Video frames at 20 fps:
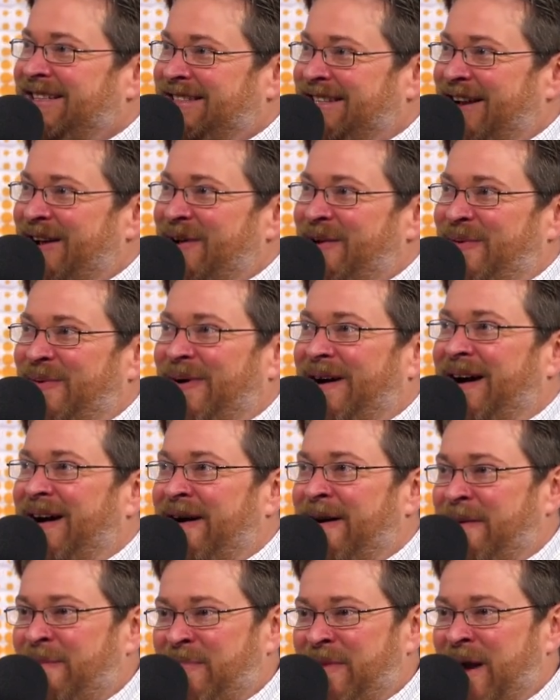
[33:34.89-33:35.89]
So
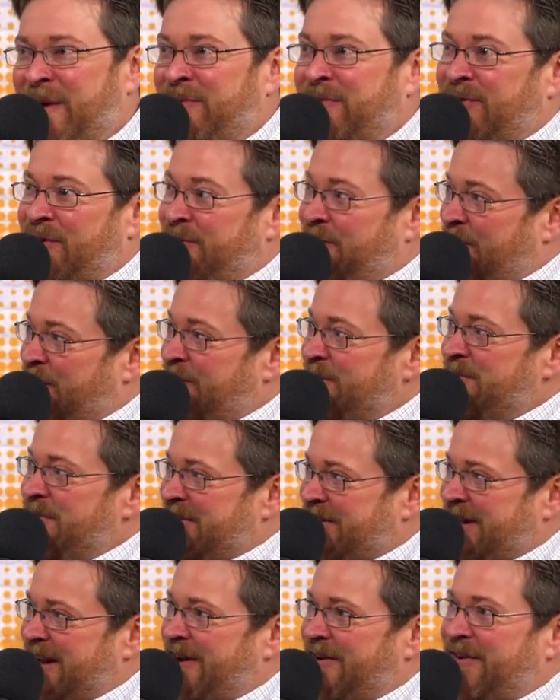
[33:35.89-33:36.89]
like that was our first
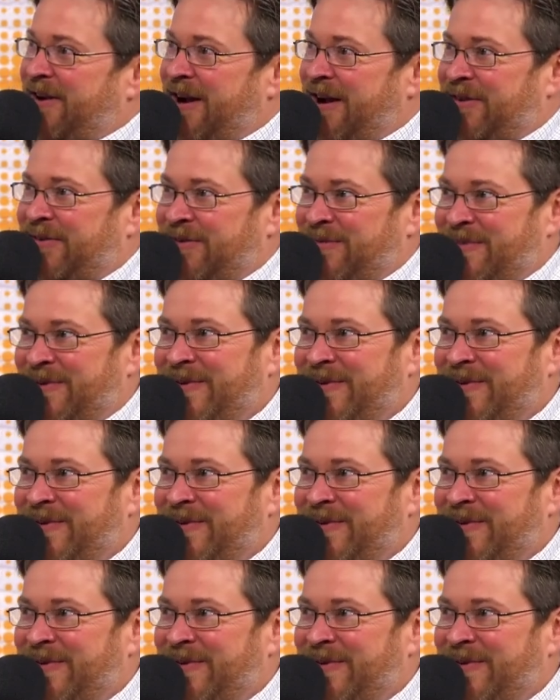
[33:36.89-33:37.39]
mosquito customer.